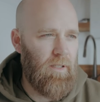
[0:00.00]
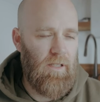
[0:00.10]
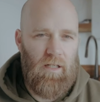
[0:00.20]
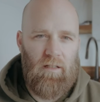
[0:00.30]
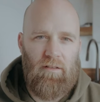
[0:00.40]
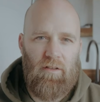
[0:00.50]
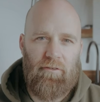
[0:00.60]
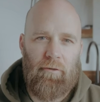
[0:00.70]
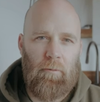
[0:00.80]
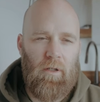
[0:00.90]
been needing to
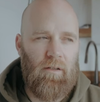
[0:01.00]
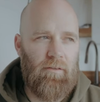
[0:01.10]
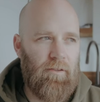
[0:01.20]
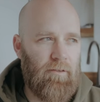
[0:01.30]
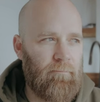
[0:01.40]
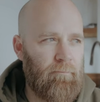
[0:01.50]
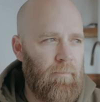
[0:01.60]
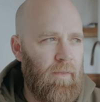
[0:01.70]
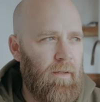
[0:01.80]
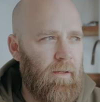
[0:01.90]
use for a while, so
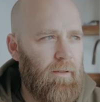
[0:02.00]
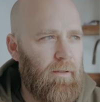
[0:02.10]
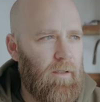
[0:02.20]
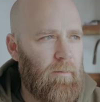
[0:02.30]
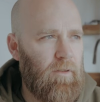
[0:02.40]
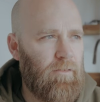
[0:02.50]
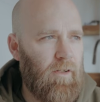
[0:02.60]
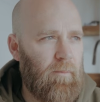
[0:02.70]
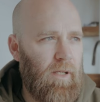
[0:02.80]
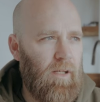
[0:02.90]
if
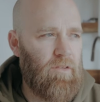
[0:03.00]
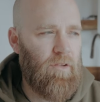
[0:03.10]
I manage